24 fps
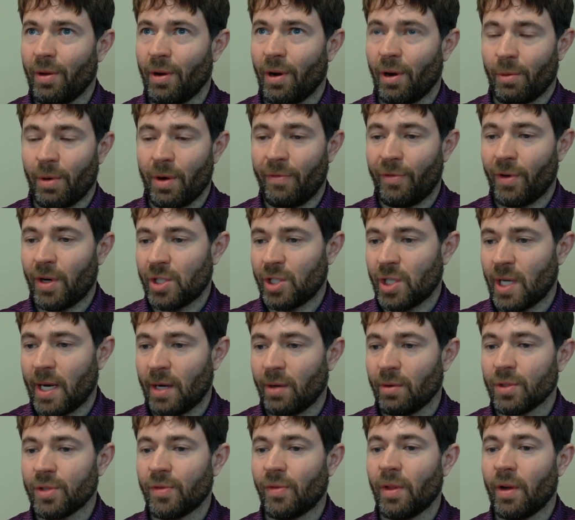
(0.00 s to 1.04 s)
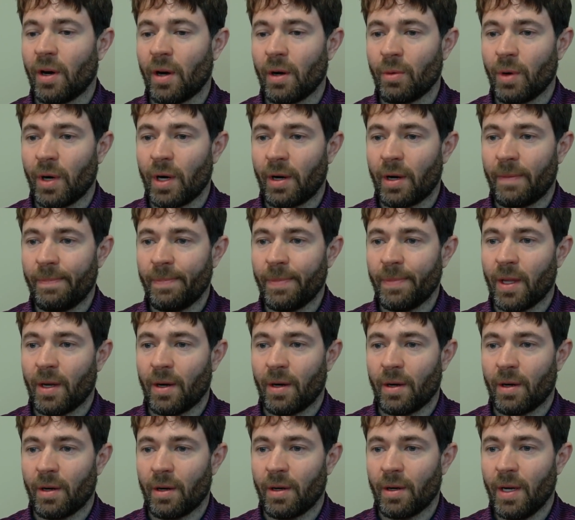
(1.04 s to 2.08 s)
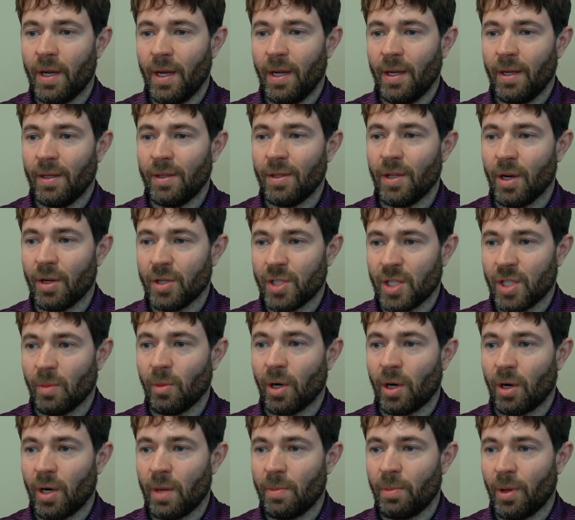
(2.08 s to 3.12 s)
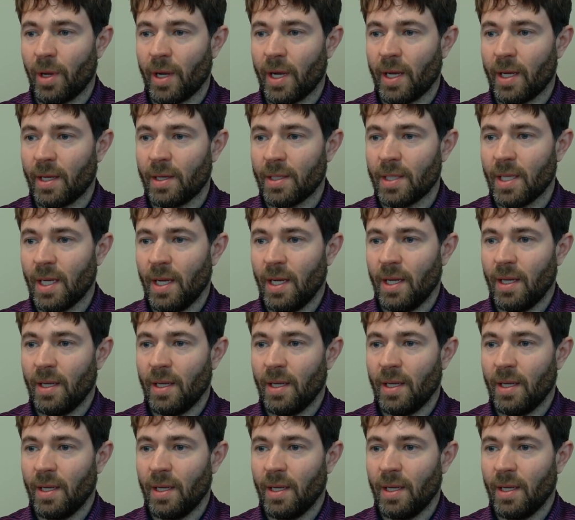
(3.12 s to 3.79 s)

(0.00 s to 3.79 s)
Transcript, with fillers: our refresh cycles for the hardware that are, you know, somewhat already planned.